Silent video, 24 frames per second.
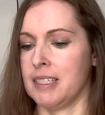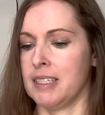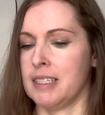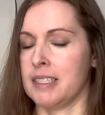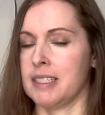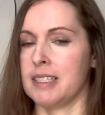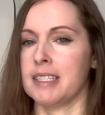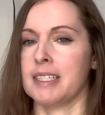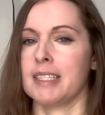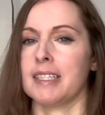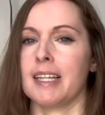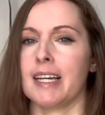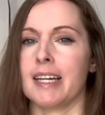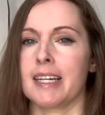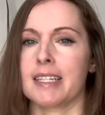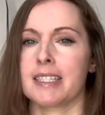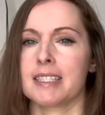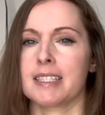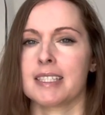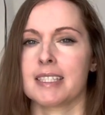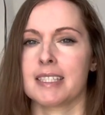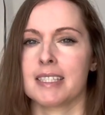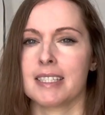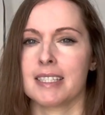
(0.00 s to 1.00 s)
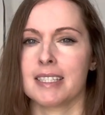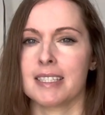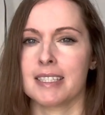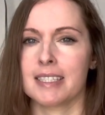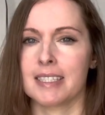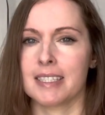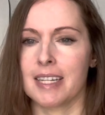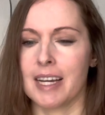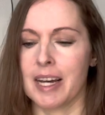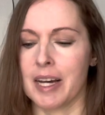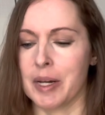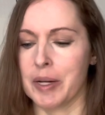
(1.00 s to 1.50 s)
She likes,
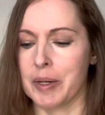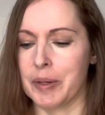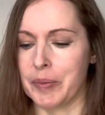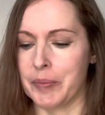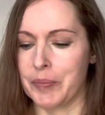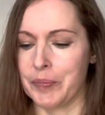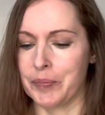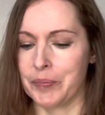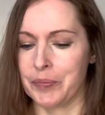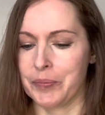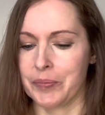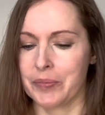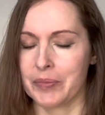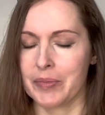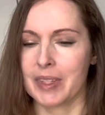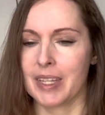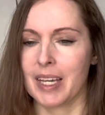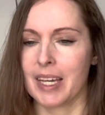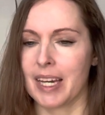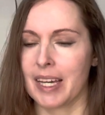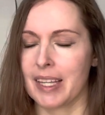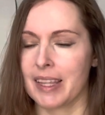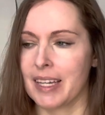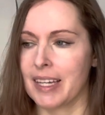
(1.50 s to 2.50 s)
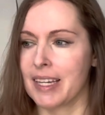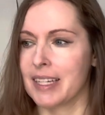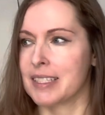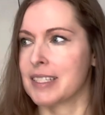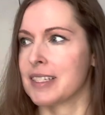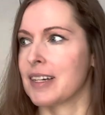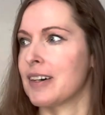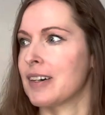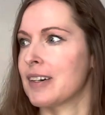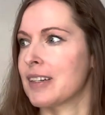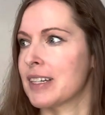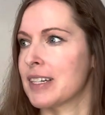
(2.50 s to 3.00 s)
I think it's
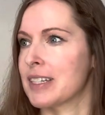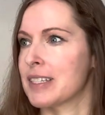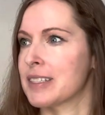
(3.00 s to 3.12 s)
called